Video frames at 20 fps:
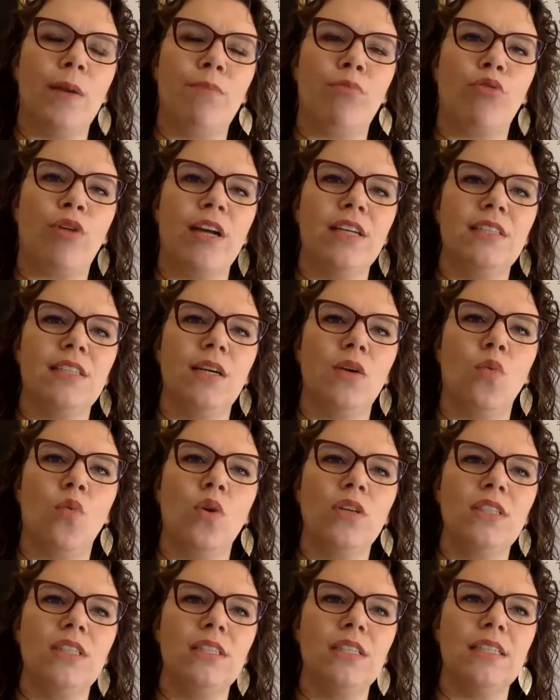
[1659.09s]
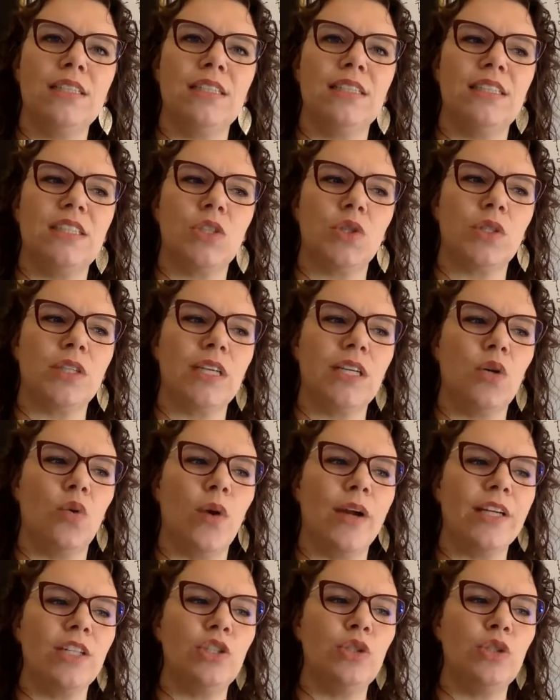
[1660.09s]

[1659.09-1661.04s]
pricing wasn't necessarily going